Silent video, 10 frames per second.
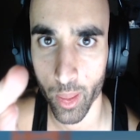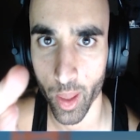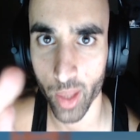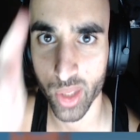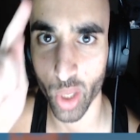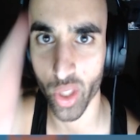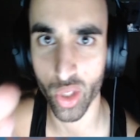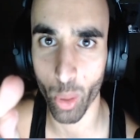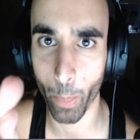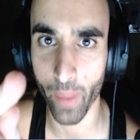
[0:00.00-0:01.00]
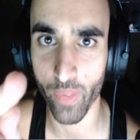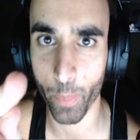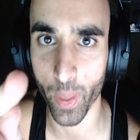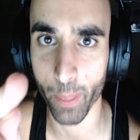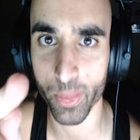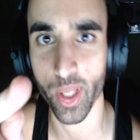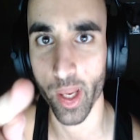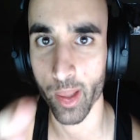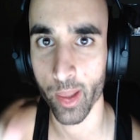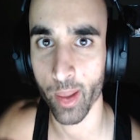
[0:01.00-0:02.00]
Until they do a PvP
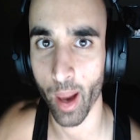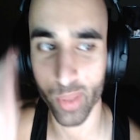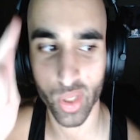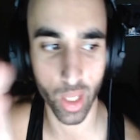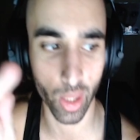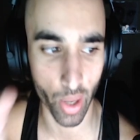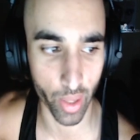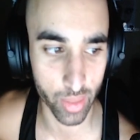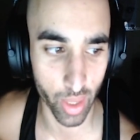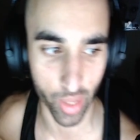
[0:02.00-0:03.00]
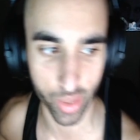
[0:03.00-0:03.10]
update. I'm sick of logging to that